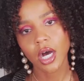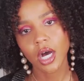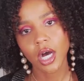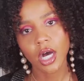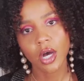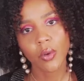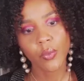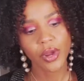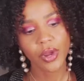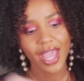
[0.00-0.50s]

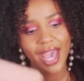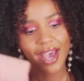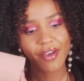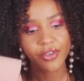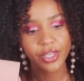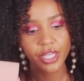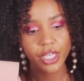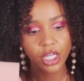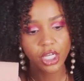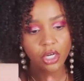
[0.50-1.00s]
We have
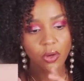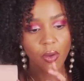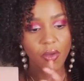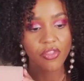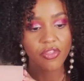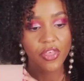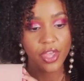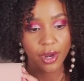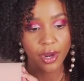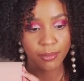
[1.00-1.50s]
here
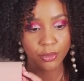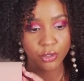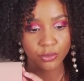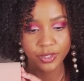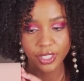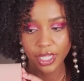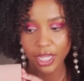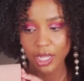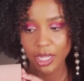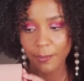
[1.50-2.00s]
their boob
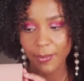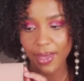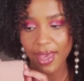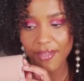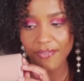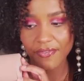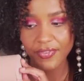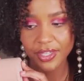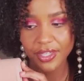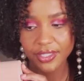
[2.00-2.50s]
tape,
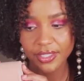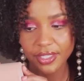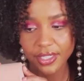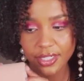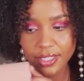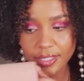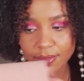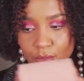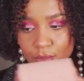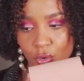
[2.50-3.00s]
and this
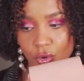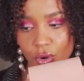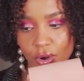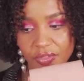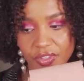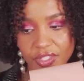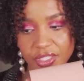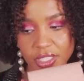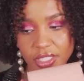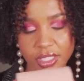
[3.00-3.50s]
is
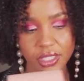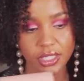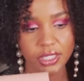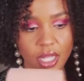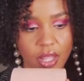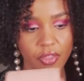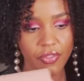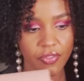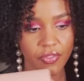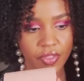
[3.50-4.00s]

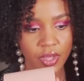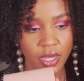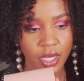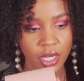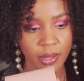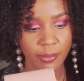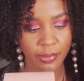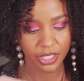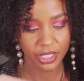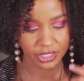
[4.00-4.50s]
the
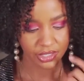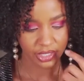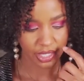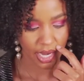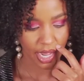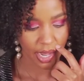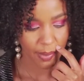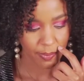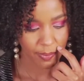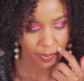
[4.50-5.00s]
complexion that
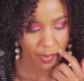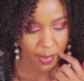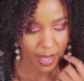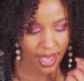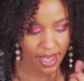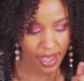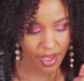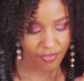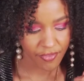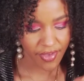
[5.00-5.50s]
I
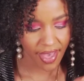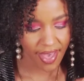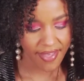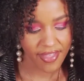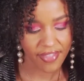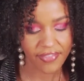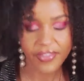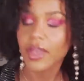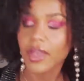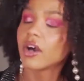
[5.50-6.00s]
have, and
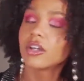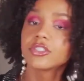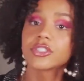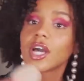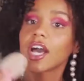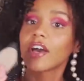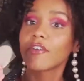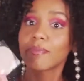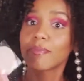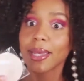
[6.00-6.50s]
then they also
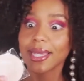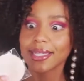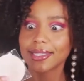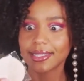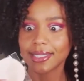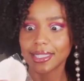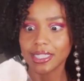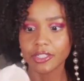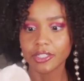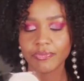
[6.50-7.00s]
have
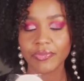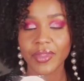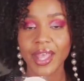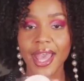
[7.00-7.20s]
pasties.